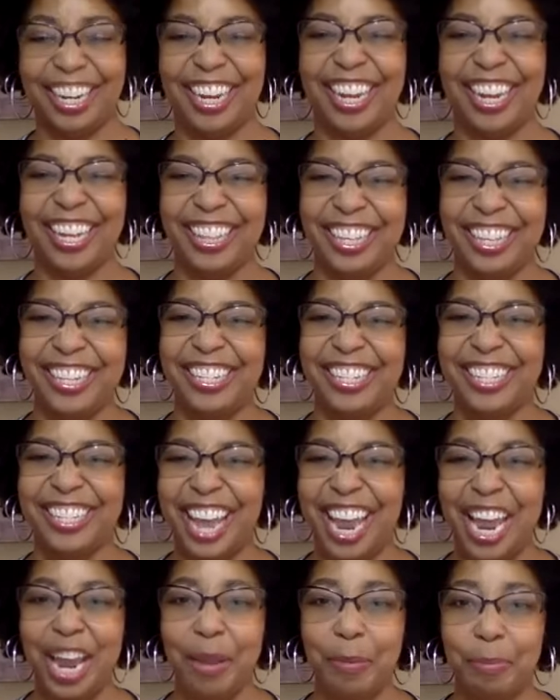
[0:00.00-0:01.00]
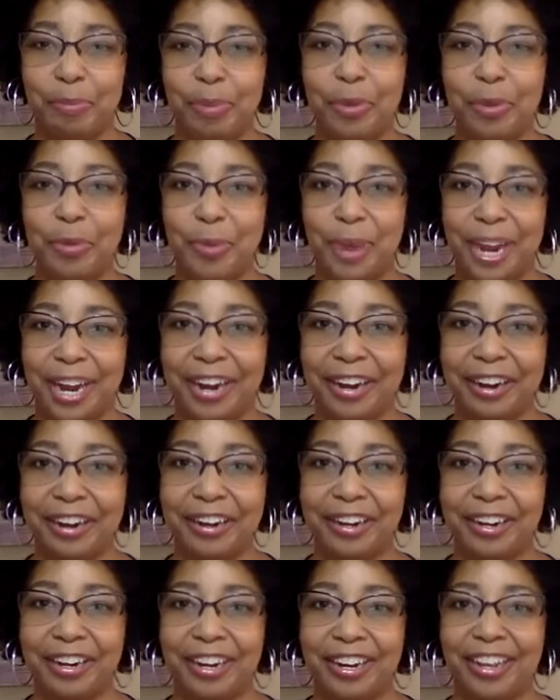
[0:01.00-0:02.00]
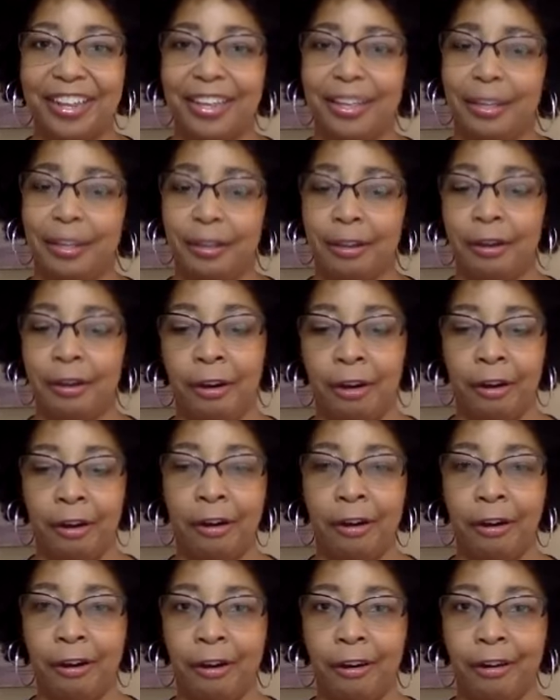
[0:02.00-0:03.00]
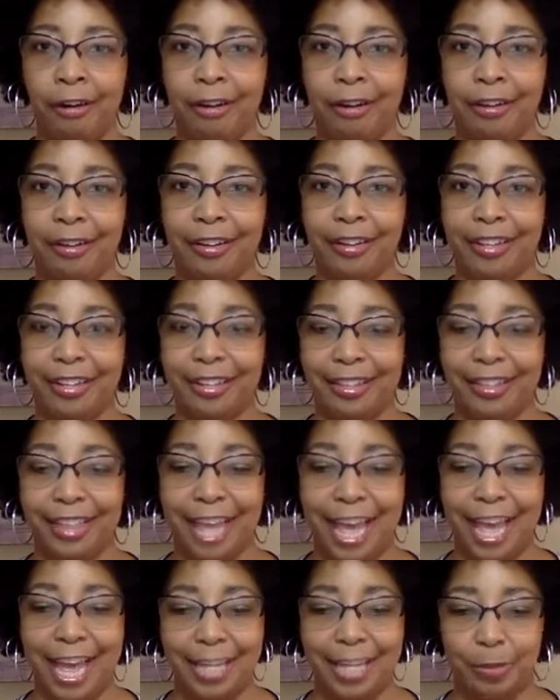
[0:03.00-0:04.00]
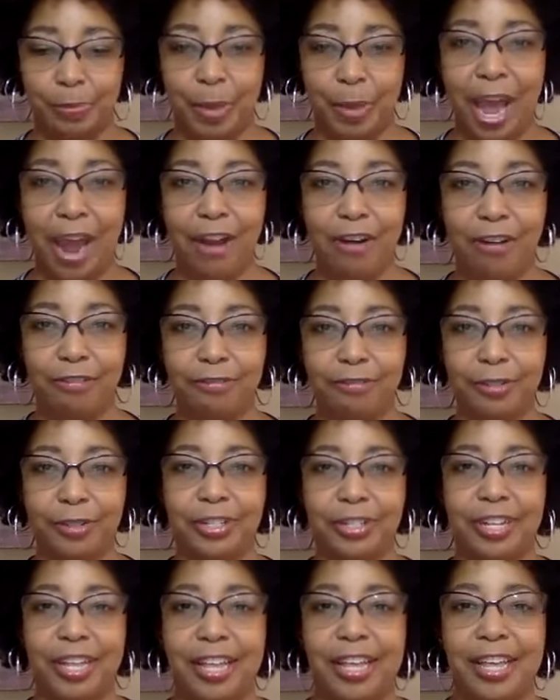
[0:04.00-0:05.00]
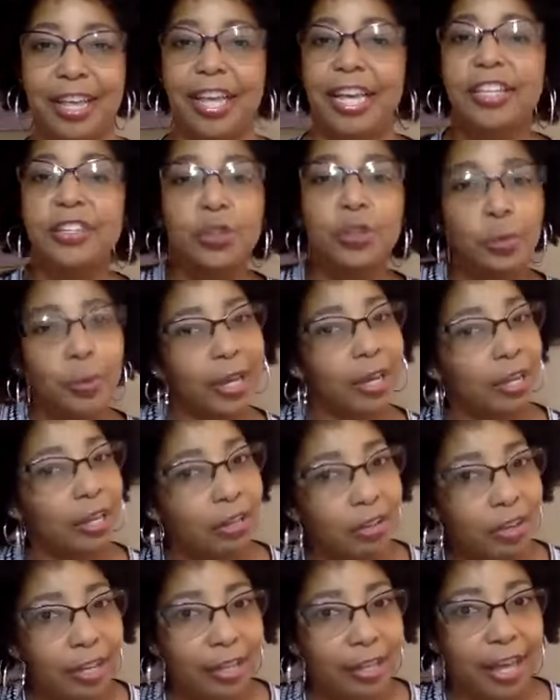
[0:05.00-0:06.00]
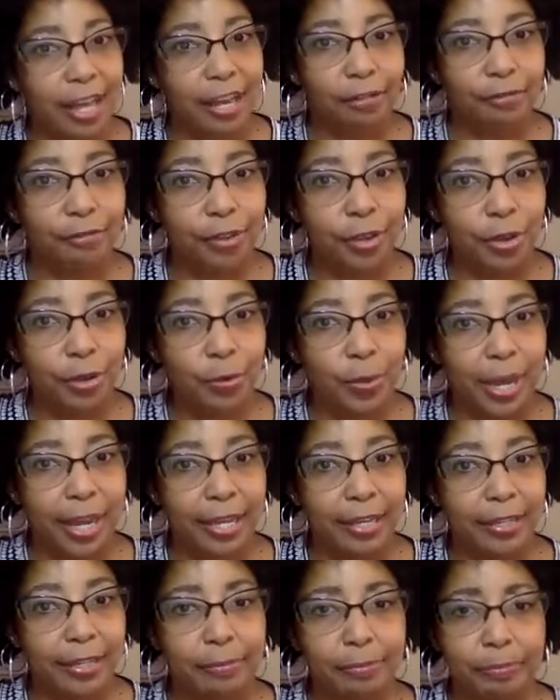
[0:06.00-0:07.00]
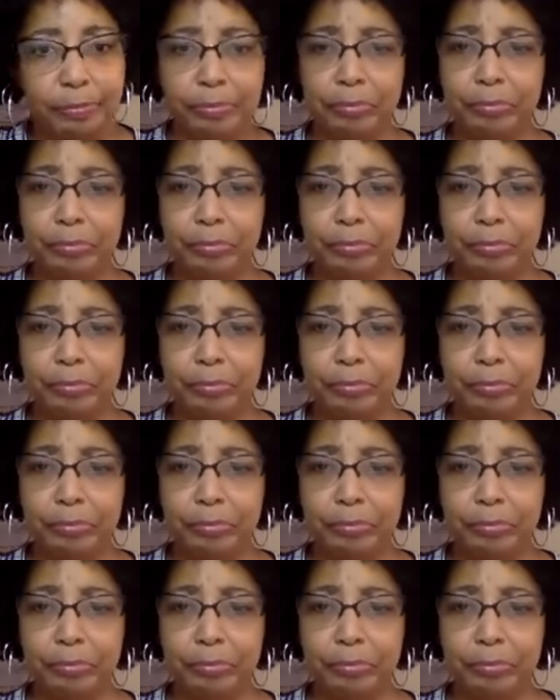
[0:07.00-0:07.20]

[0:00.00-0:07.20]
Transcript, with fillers: and then saying, beware, oh, that's powerful. So, we could look at that a few ways.